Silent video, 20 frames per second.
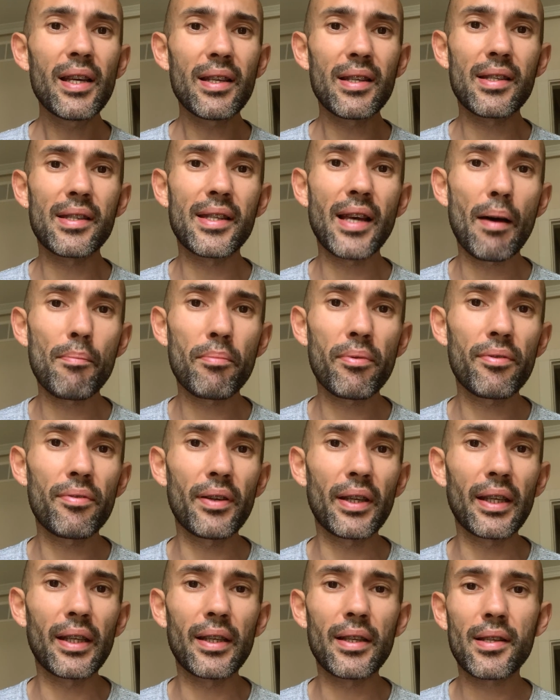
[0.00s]
zap
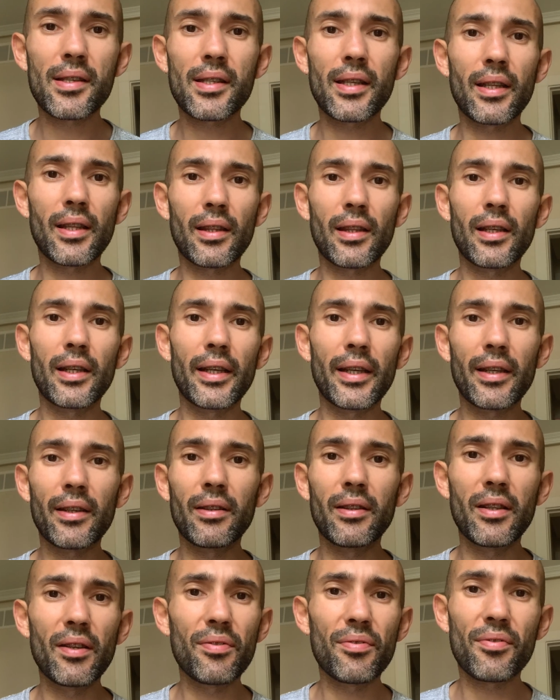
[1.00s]
things and
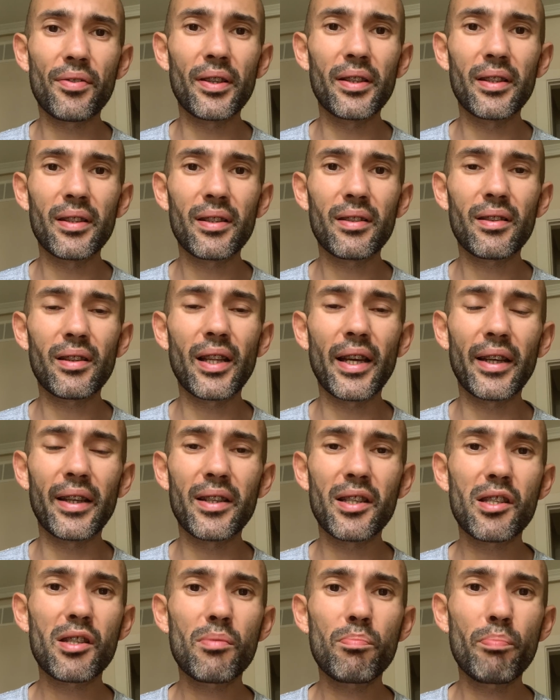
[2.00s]
like different like
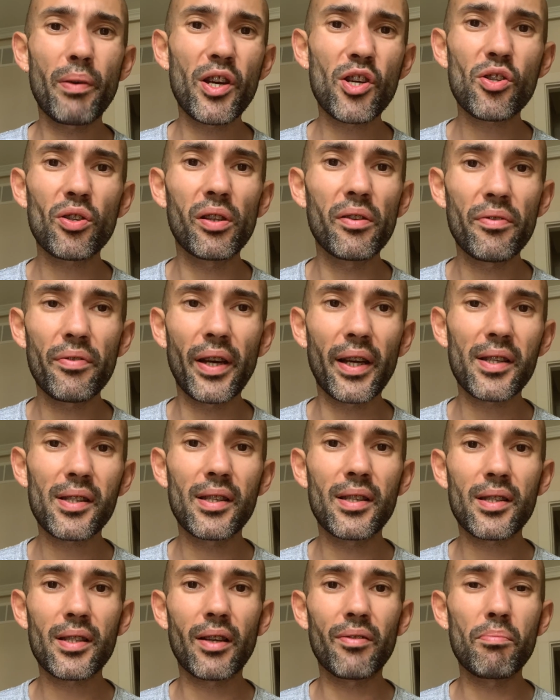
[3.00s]
special effects
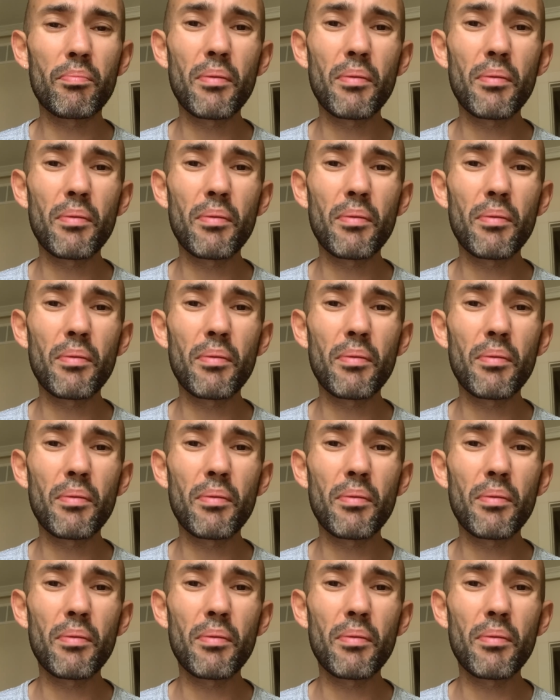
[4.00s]
and stuff.